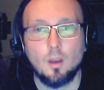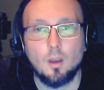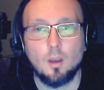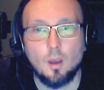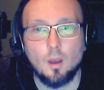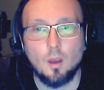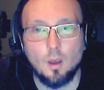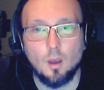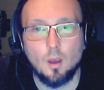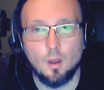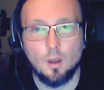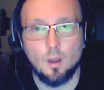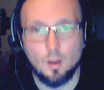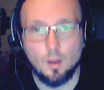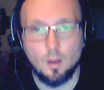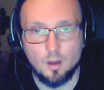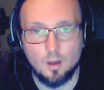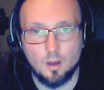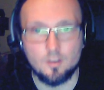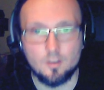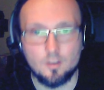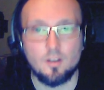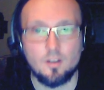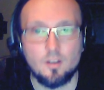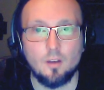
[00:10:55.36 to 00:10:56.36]
a lot
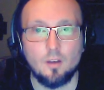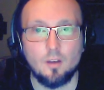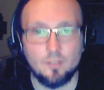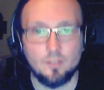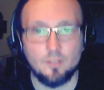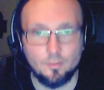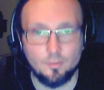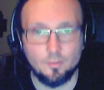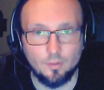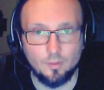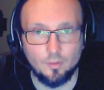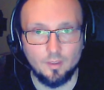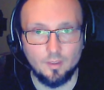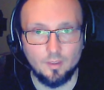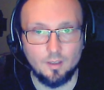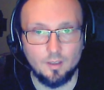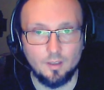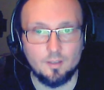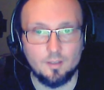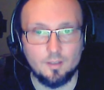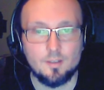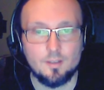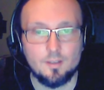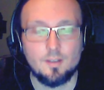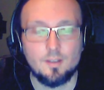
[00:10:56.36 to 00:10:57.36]
of different
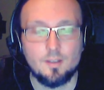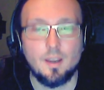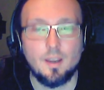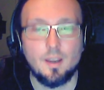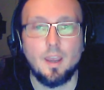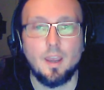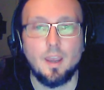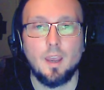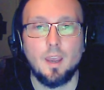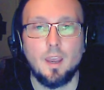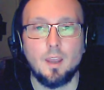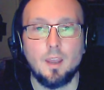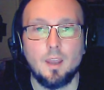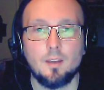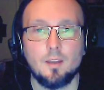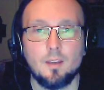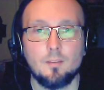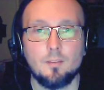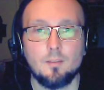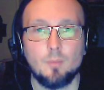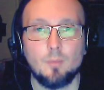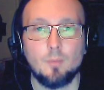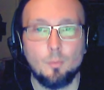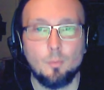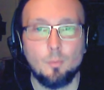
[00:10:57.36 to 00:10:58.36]
things. And be
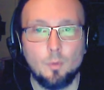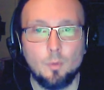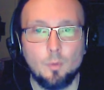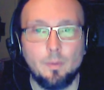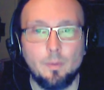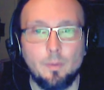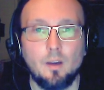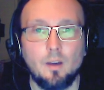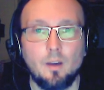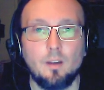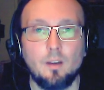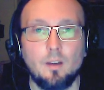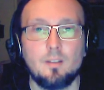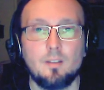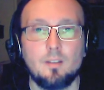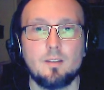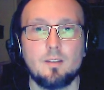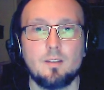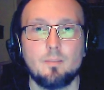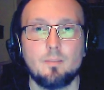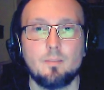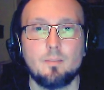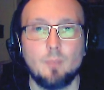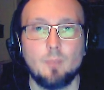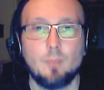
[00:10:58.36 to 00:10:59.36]
prepared
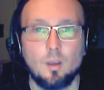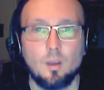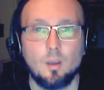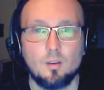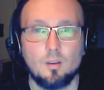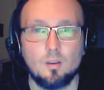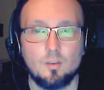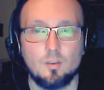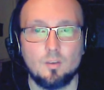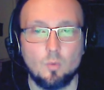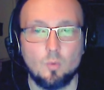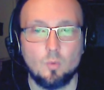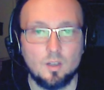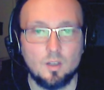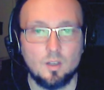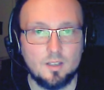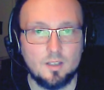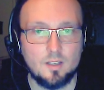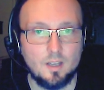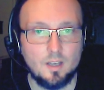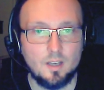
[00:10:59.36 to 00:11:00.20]
because it will take a